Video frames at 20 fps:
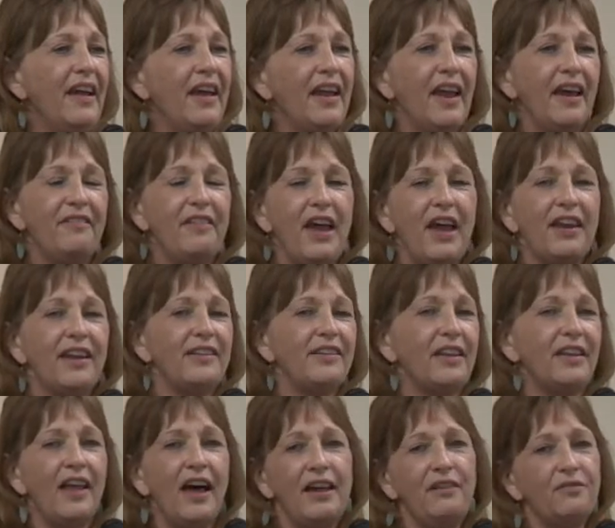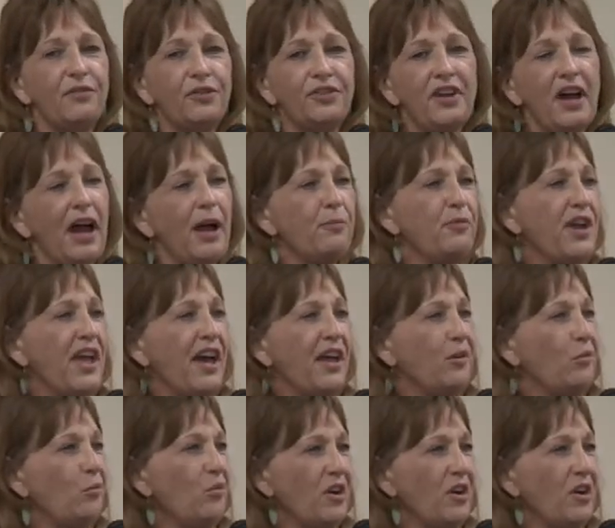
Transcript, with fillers: And I've had a delightful time. We had